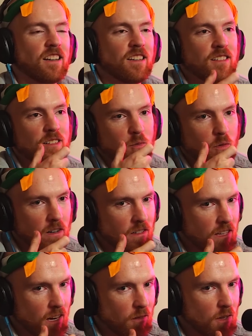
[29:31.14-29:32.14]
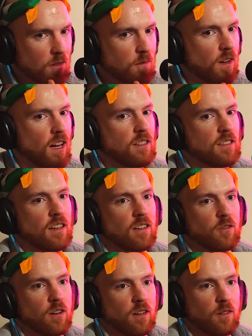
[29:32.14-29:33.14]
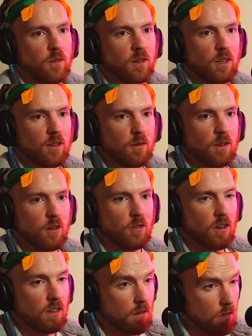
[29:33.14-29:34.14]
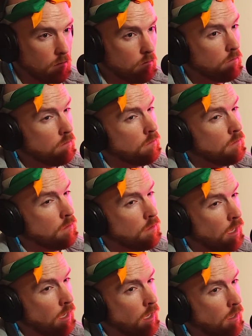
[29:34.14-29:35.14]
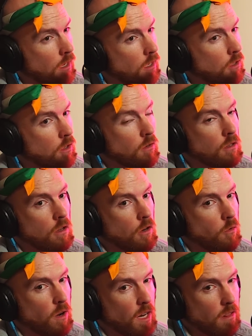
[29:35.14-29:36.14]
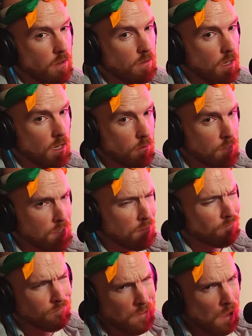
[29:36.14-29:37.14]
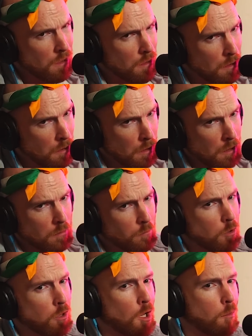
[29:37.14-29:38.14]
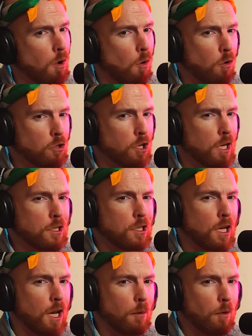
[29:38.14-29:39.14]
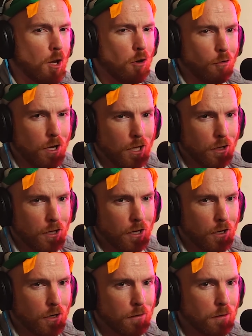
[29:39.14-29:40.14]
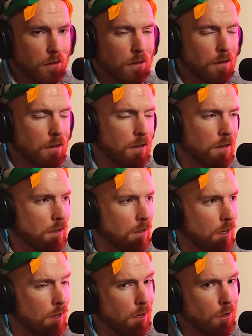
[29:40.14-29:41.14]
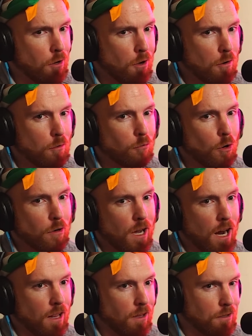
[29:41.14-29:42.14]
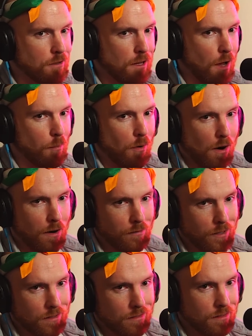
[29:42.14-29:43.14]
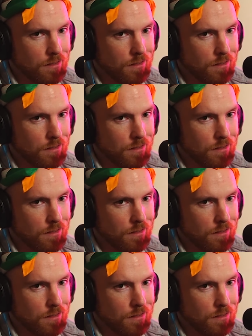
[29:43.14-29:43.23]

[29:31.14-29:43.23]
he does this weird thing with his face that when you're drunk, like thinking like the New England thing where he's like, you think about what should I say about New England here? I know Rhode Island's not part of it.